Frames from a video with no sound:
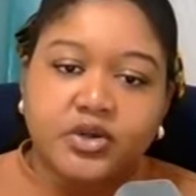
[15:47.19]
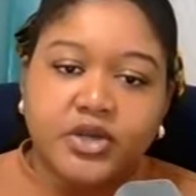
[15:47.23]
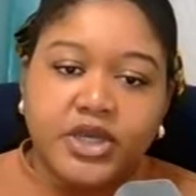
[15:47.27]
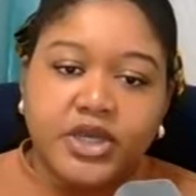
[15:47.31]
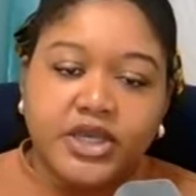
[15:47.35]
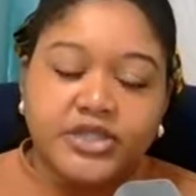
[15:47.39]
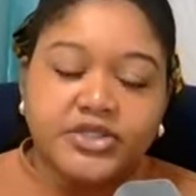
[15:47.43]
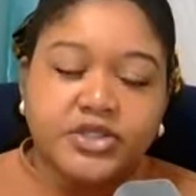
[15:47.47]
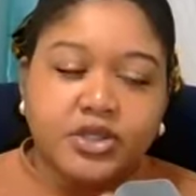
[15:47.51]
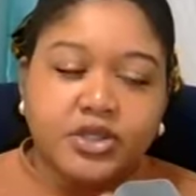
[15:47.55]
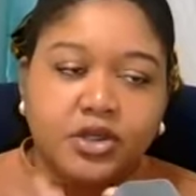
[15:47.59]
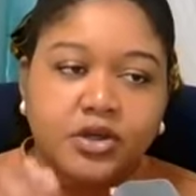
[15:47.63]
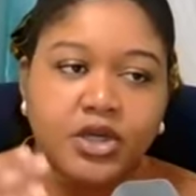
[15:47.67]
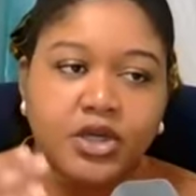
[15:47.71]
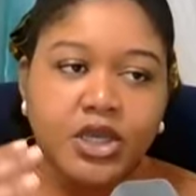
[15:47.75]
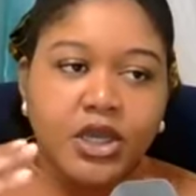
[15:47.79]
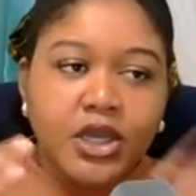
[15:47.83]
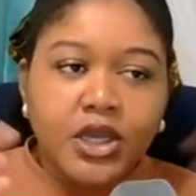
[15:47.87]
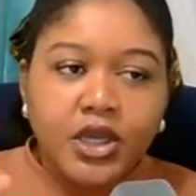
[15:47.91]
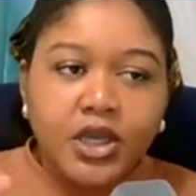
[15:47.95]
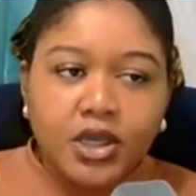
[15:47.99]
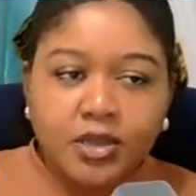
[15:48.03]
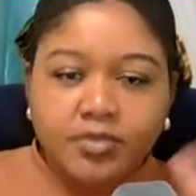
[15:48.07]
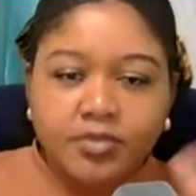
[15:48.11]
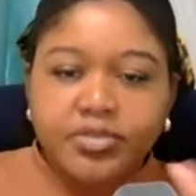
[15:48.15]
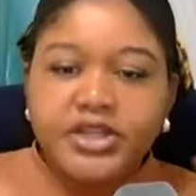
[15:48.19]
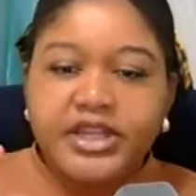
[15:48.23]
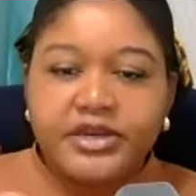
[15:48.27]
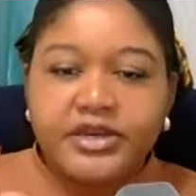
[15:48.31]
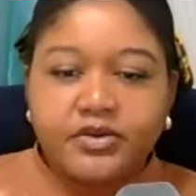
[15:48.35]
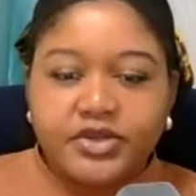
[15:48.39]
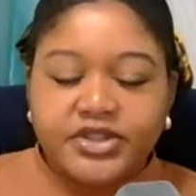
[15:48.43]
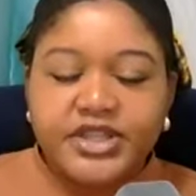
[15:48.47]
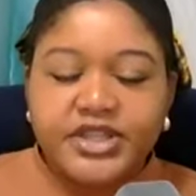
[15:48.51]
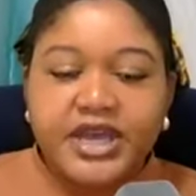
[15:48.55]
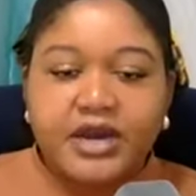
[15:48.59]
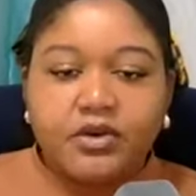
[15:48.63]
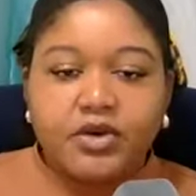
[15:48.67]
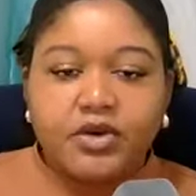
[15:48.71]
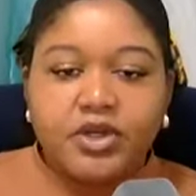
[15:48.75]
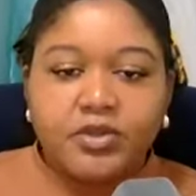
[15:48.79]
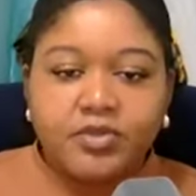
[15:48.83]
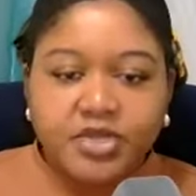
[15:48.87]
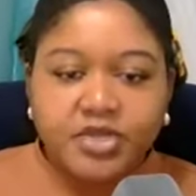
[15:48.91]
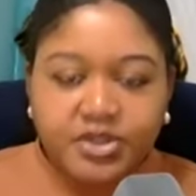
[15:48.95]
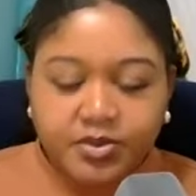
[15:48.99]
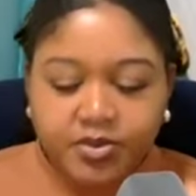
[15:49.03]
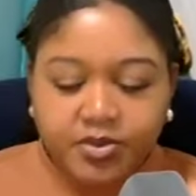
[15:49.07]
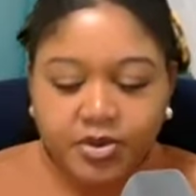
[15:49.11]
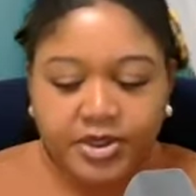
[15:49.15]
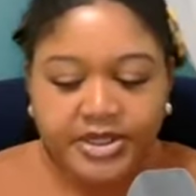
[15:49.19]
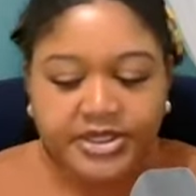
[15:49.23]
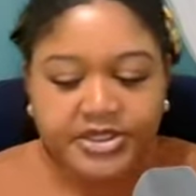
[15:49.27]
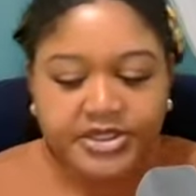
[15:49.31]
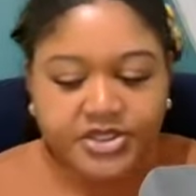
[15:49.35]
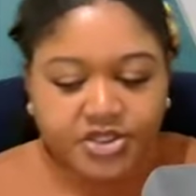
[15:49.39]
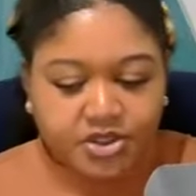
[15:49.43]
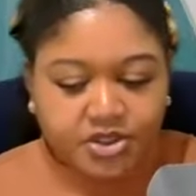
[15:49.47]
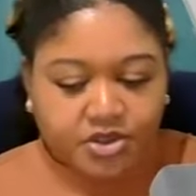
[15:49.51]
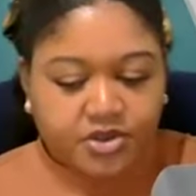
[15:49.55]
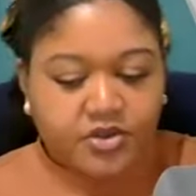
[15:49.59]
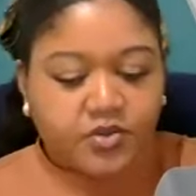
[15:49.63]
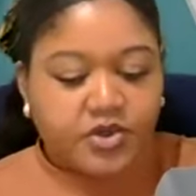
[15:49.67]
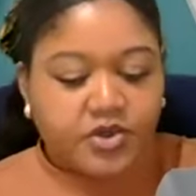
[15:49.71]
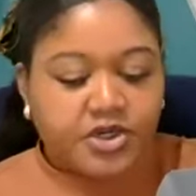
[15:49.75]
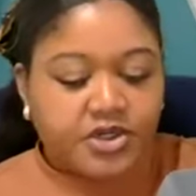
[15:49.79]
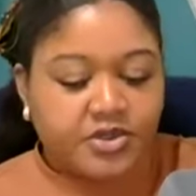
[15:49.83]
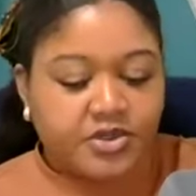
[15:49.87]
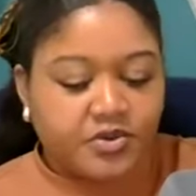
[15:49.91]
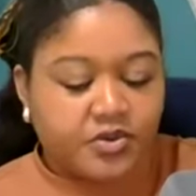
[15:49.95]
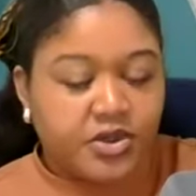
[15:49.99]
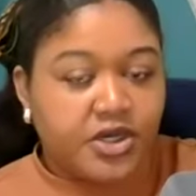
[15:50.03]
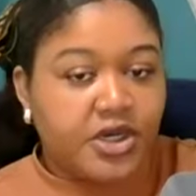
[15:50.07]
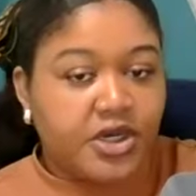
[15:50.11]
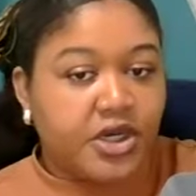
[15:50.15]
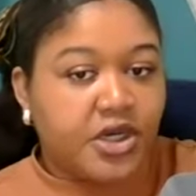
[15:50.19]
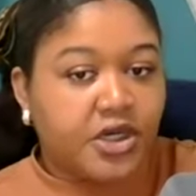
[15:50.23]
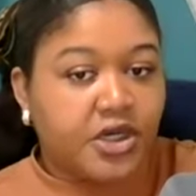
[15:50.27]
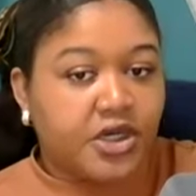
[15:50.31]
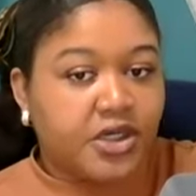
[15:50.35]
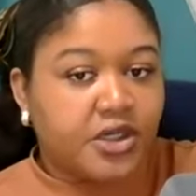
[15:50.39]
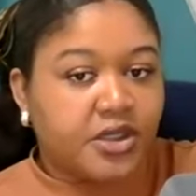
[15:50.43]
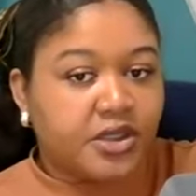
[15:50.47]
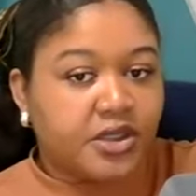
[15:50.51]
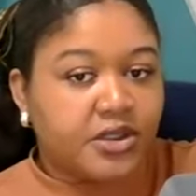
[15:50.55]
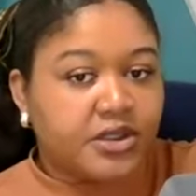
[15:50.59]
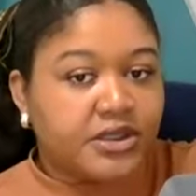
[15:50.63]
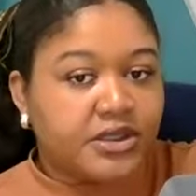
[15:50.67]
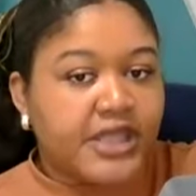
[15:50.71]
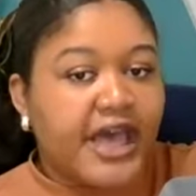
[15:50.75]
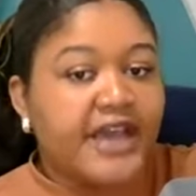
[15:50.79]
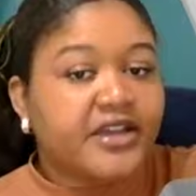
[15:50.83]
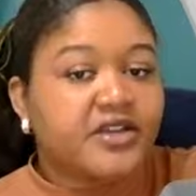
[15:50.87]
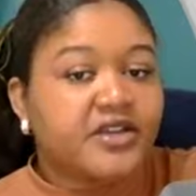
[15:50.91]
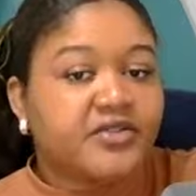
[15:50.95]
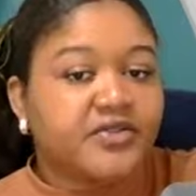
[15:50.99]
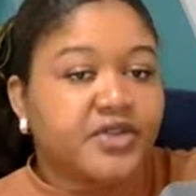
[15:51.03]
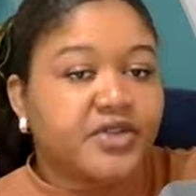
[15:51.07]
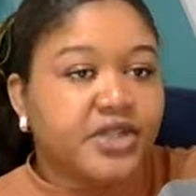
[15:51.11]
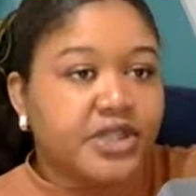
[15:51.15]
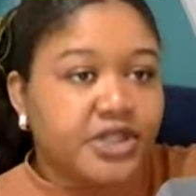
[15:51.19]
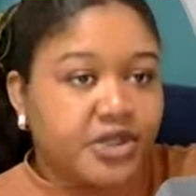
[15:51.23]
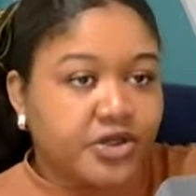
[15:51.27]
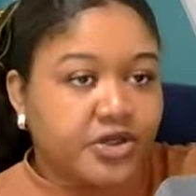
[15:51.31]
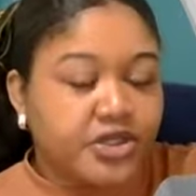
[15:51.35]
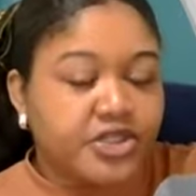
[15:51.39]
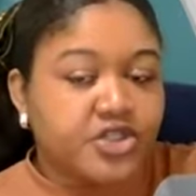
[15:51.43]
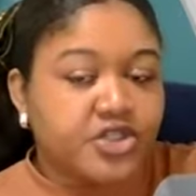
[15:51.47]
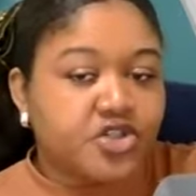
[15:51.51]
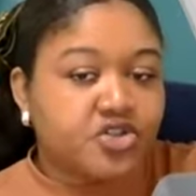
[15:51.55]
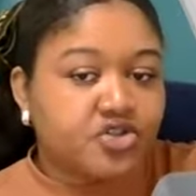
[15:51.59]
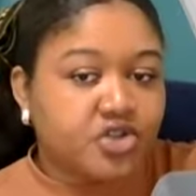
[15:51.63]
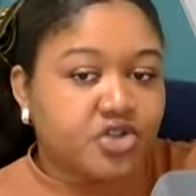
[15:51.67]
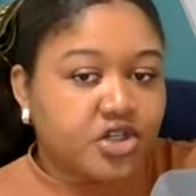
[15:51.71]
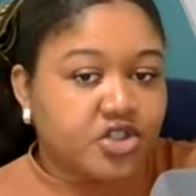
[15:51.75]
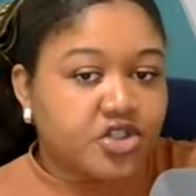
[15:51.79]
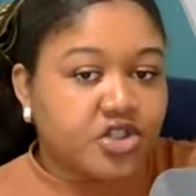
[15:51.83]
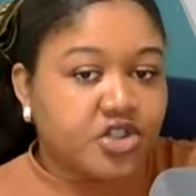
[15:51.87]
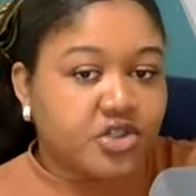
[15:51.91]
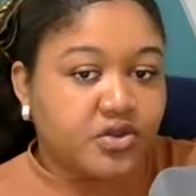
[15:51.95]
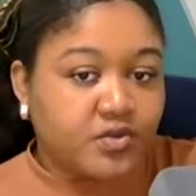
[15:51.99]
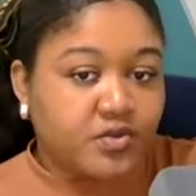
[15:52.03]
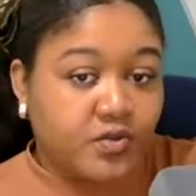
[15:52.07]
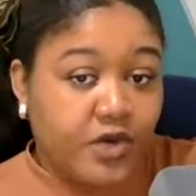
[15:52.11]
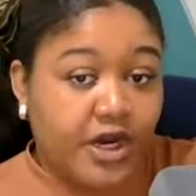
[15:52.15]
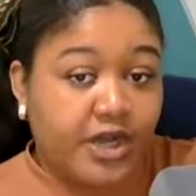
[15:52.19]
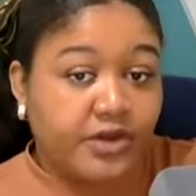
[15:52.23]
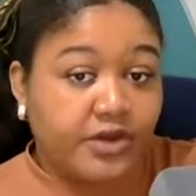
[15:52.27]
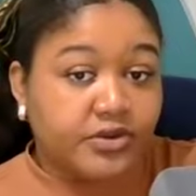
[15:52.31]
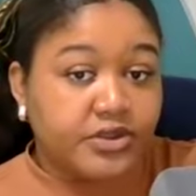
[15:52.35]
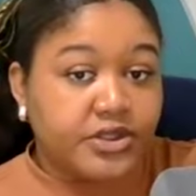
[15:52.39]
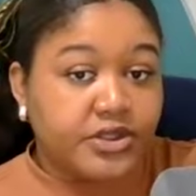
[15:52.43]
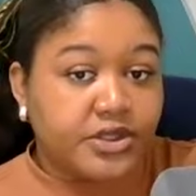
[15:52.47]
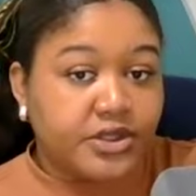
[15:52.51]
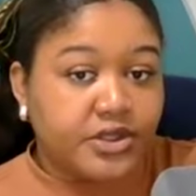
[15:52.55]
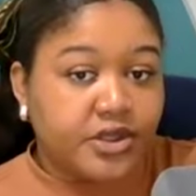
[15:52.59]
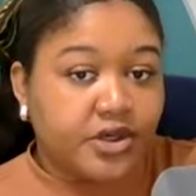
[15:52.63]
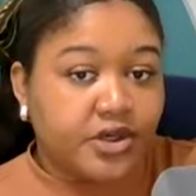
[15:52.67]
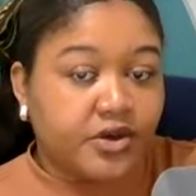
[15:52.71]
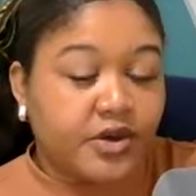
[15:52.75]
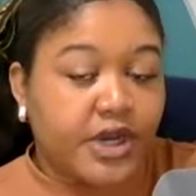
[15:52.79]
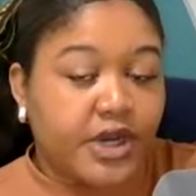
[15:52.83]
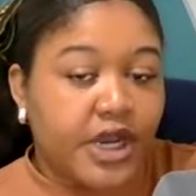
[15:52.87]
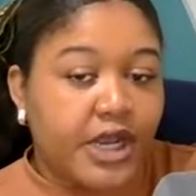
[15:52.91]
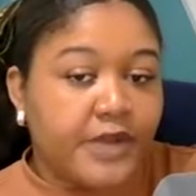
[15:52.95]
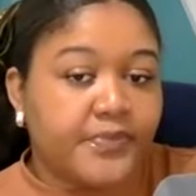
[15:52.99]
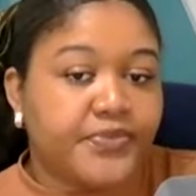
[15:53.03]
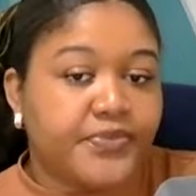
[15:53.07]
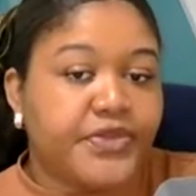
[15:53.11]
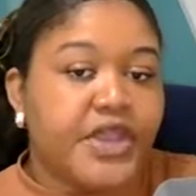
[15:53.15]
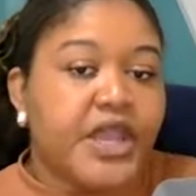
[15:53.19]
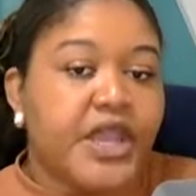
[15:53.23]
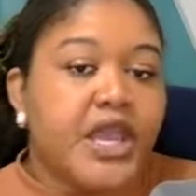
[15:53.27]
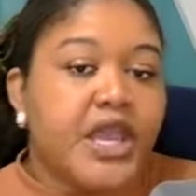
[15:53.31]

Okay. So play with that one. But the point is, you're going to want a lack of clear instruction round. Okay.